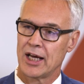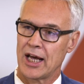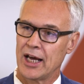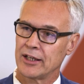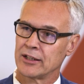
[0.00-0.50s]

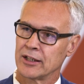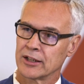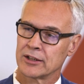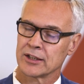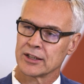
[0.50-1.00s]
And
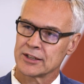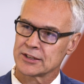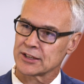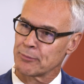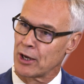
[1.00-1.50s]
it
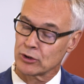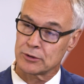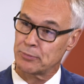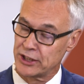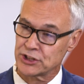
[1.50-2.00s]
is
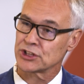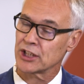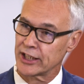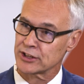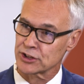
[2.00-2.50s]
about patient
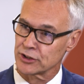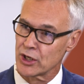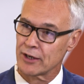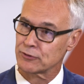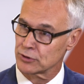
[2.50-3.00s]
selection.
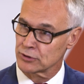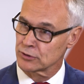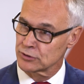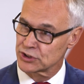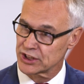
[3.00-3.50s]
You have
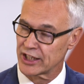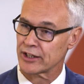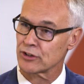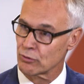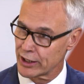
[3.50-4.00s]
to
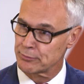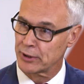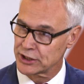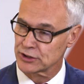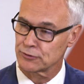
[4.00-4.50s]
select the right
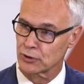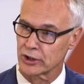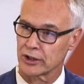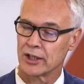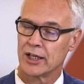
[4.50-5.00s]
patient
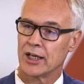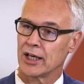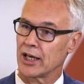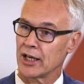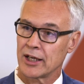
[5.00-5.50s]
for it.
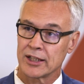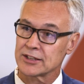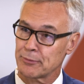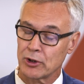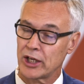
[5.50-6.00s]
Uh, it
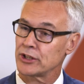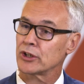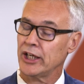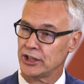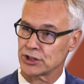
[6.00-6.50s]
is about
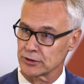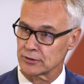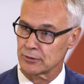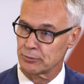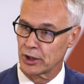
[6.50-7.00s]
education
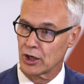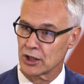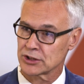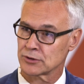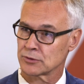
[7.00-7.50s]

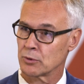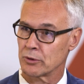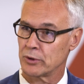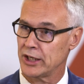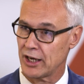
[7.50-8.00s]
because
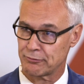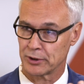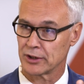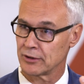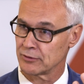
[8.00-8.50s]
what we have
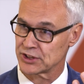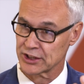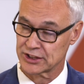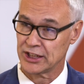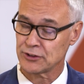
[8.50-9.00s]
been
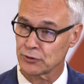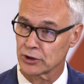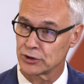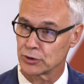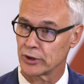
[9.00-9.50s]

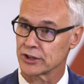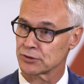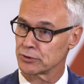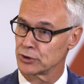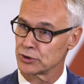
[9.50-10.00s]
successful in doing
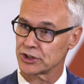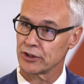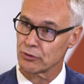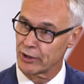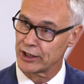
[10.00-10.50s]
is
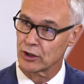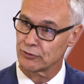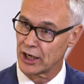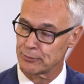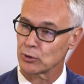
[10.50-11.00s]
reducing the rate
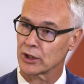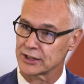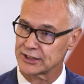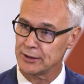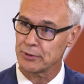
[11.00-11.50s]
of
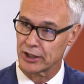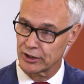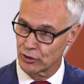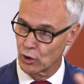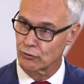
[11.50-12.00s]
hypoglycemia
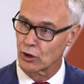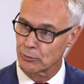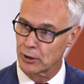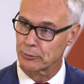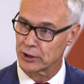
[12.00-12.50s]
in the
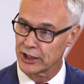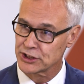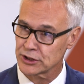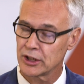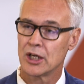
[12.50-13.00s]
overall
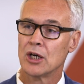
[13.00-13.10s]
population.